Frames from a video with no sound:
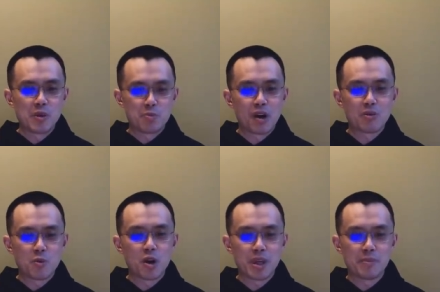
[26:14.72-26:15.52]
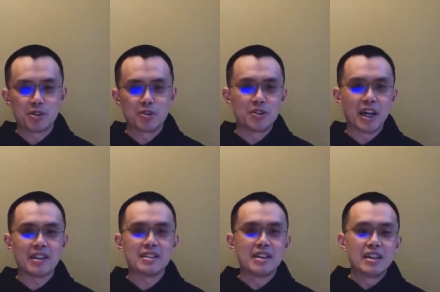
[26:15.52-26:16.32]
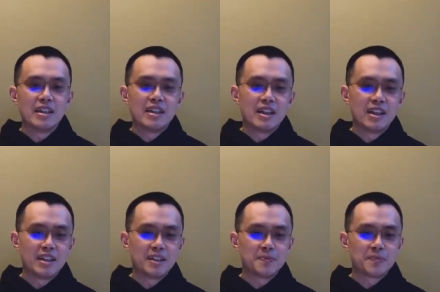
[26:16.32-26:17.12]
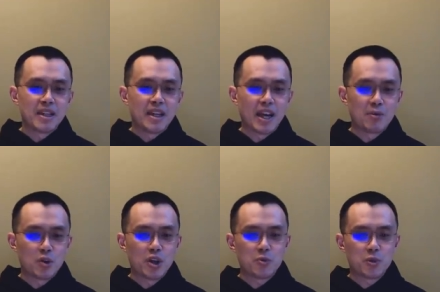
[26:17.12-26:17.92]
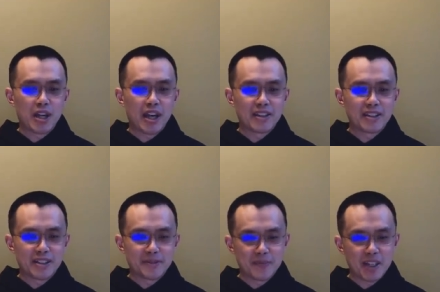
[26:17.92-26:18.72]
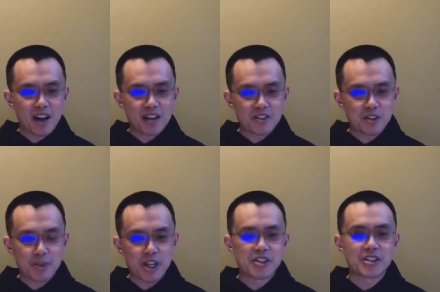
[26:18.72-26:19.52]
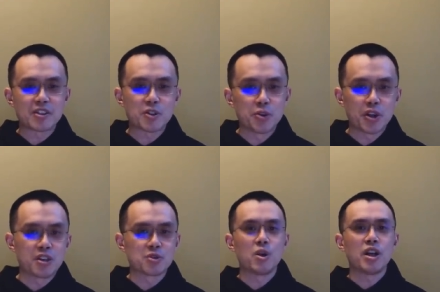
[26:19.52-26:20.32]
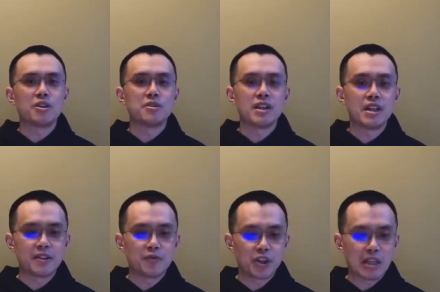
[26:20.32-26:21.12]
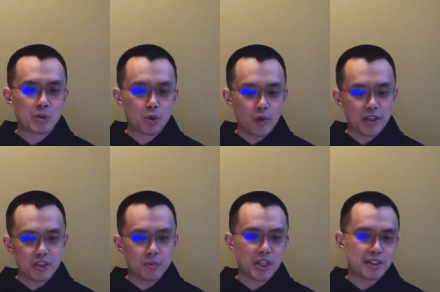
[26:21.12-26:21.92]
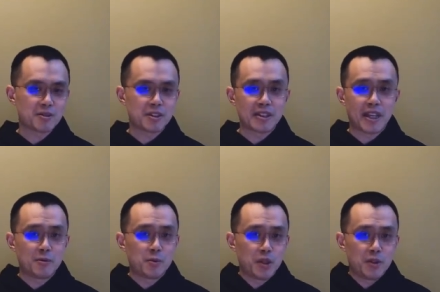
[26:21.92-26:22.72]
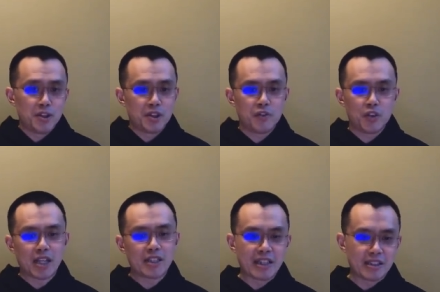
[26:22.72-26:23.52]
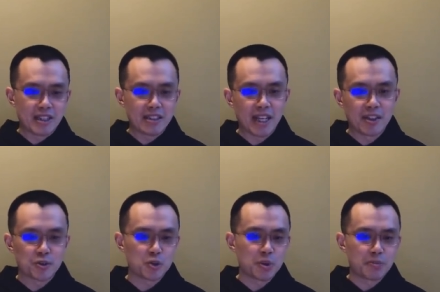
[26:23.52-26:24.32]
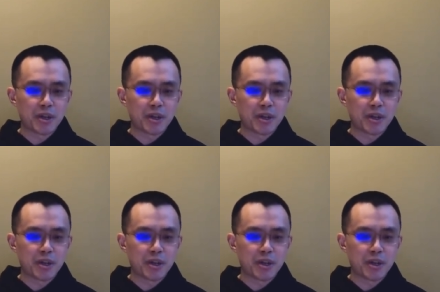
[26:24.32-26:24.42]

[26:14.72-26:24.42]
we, we probably will be able to do that. Um, and we'll, and um, there are other simulations that's going on as well. Uh, for example, we simulate, say, look, if you look at Nintendo Super